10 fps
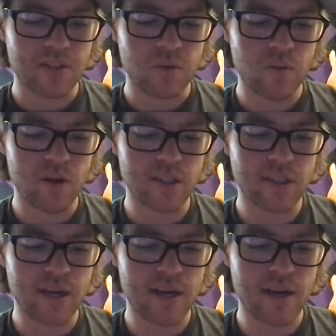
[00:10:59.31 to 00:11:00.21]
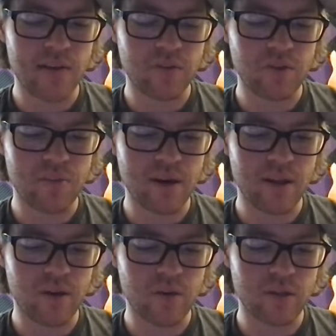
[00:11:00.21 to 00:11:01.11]
So we want to send it after we buy
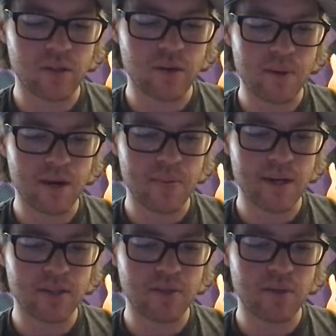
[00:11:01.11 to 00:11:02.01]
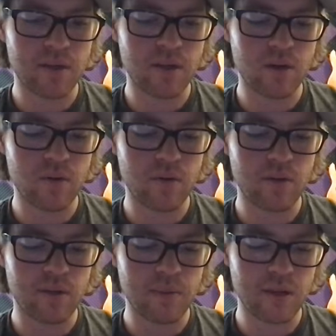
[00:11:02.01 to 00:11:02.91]
the coin Metamask. So I'm going
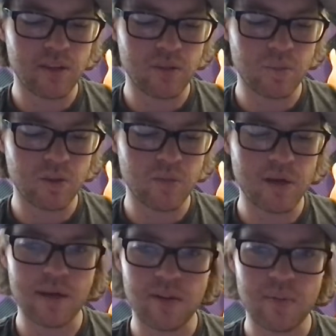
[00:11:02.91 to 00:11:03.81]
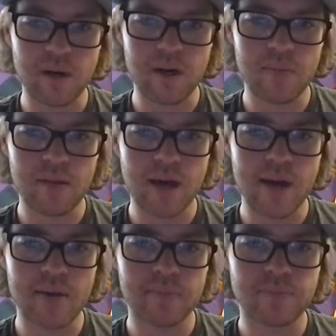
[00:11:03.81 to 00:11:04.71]
to hit this blue button at the bottom, the
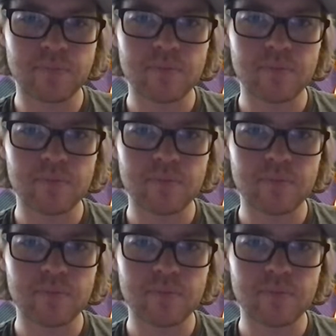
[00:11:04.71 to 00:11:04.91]
lion.